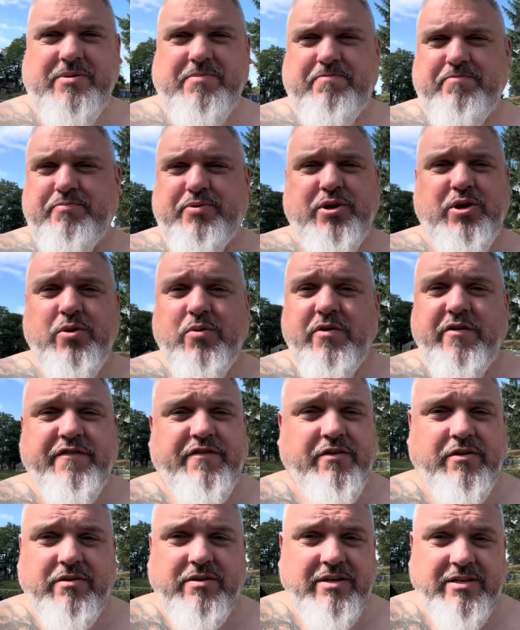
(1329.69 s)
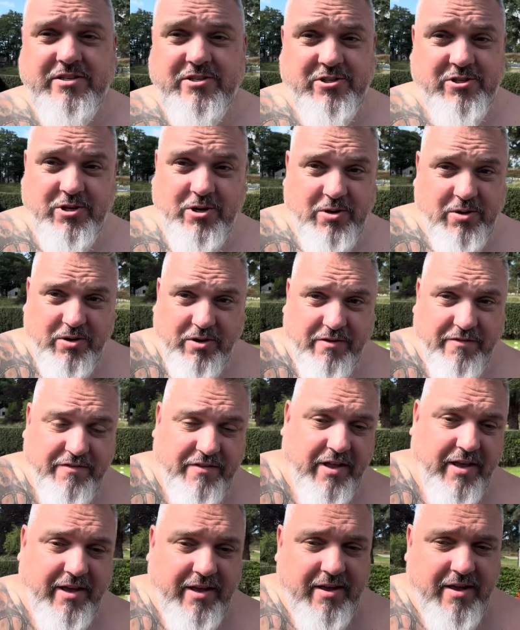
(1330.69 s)
beautiful. It's so
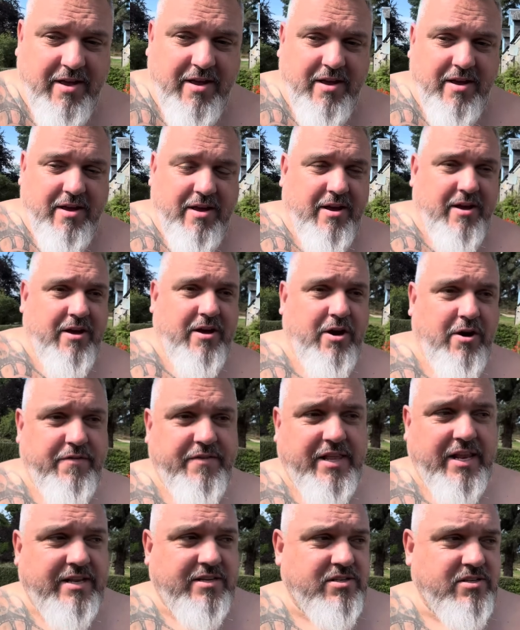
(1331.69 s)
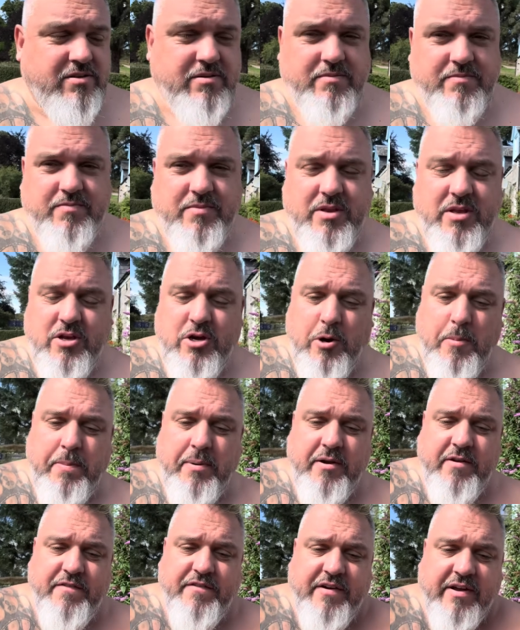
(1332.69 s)
lovely. Over the last
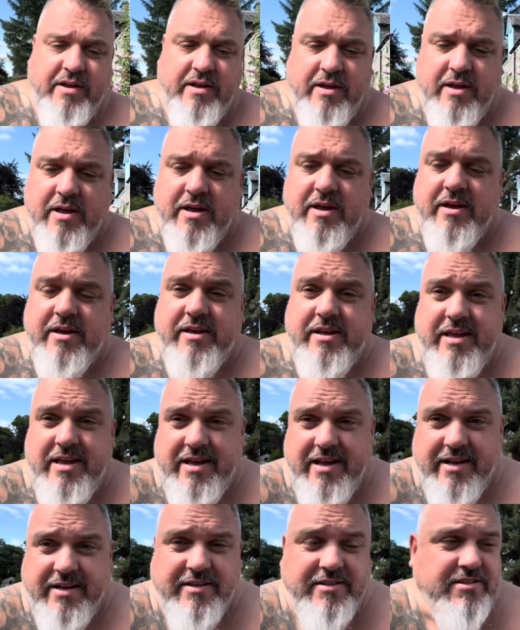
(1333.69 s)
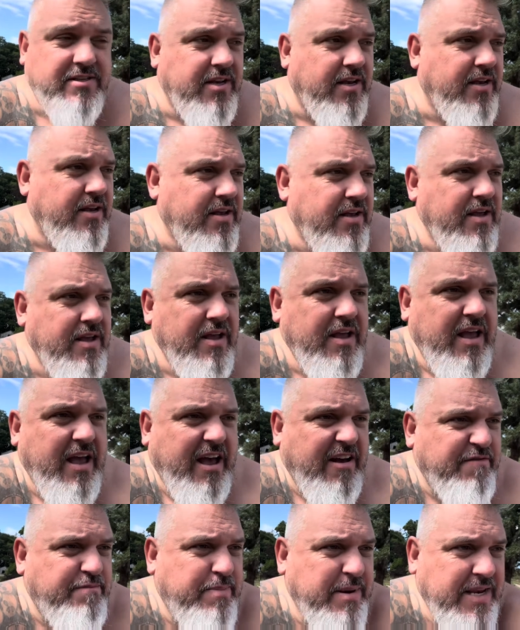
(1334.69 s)
couple of years
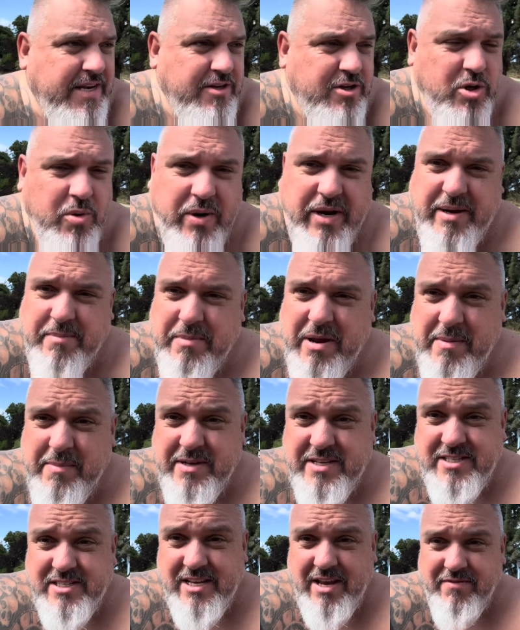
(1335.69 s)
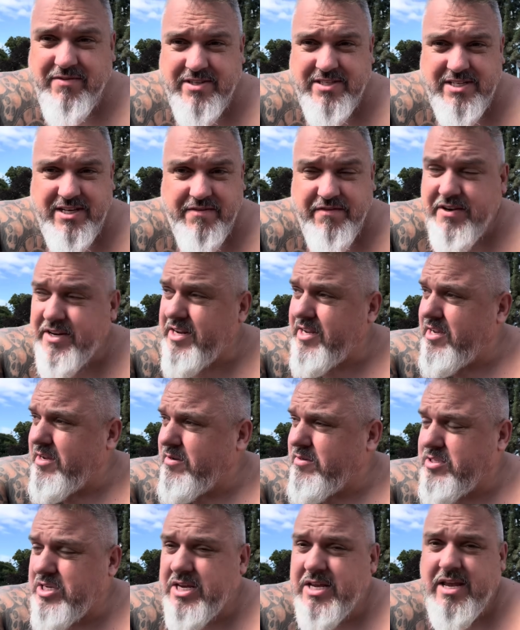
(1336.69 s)
I've been doing maybe 70
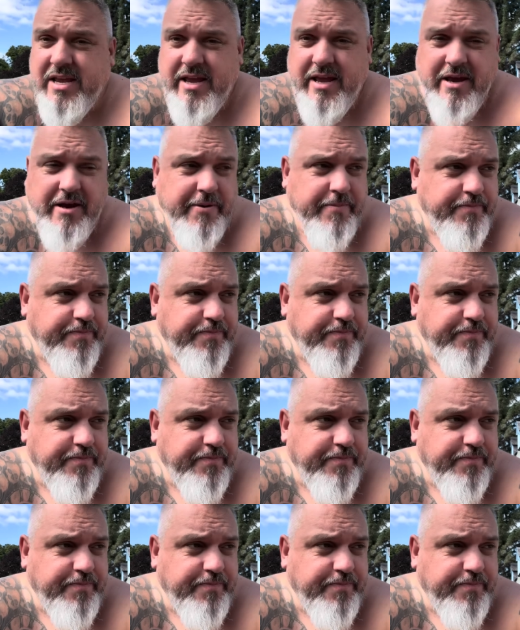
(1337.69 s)
videos a year,